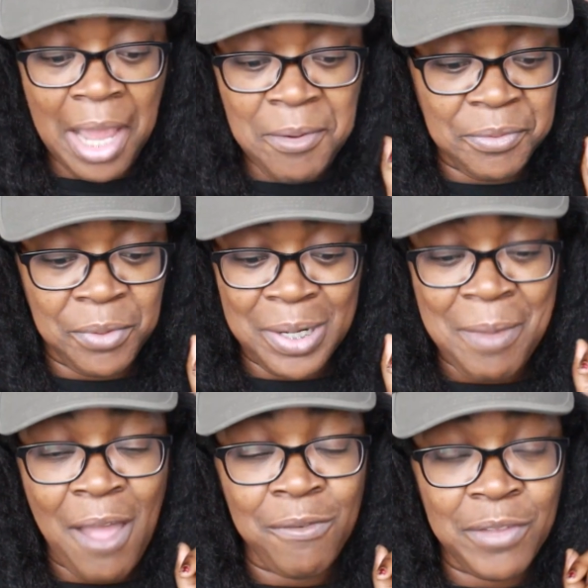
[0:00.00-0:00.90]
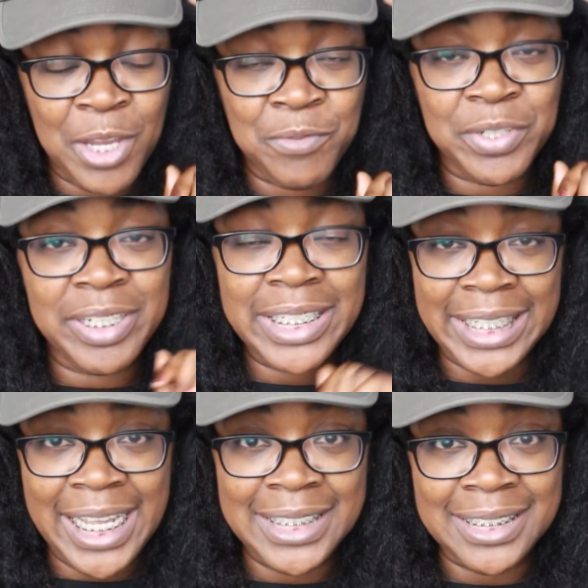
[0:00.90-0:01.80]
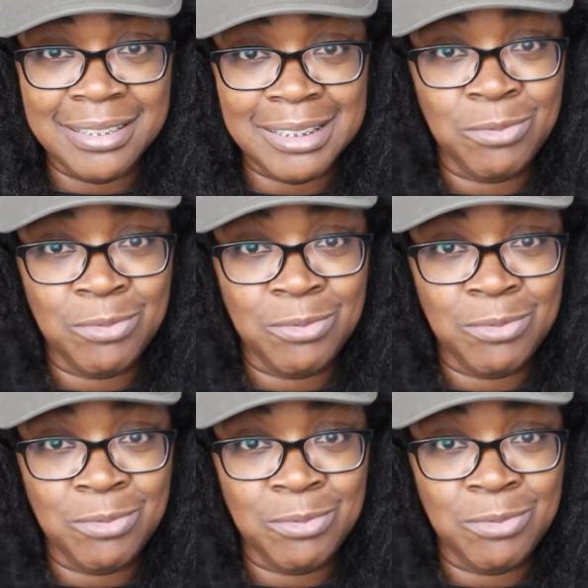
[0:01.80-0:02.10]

That was one of my favorite classes.